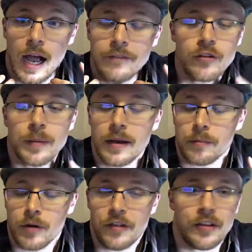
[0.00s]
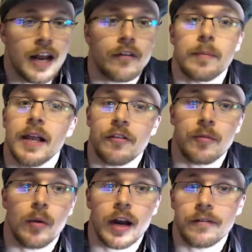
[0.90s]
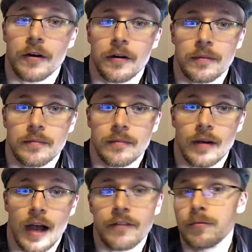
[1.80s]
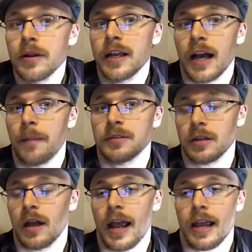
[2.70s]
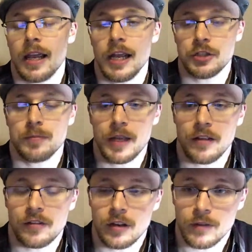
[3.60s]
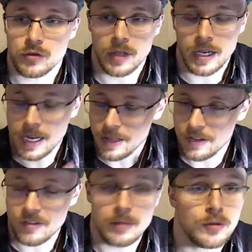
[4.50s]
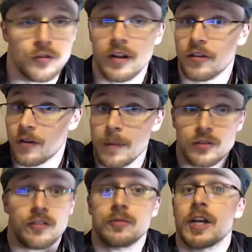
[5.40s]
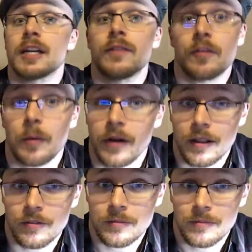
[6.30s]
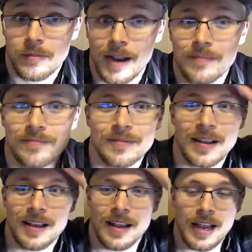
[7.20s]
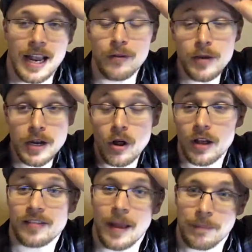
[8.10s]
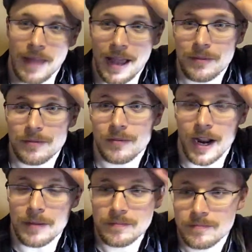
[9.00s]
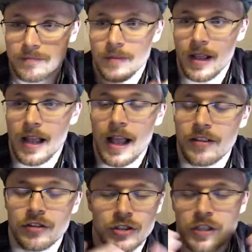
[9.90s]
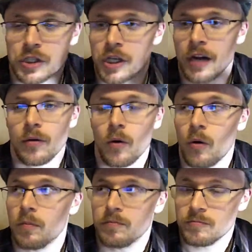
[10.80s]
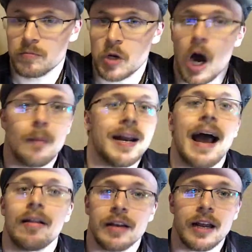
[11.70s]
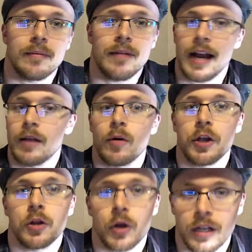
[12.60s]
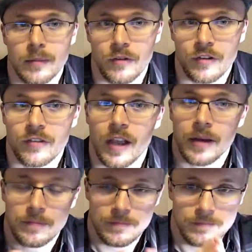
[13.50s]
just been embracing every piece from what I've heard. I've really come to like each piece individually. And again, like I said, music is very much a subjective experience, right? And if we can all accept that, right? It's just a general commonality anywhere you look in the music scene,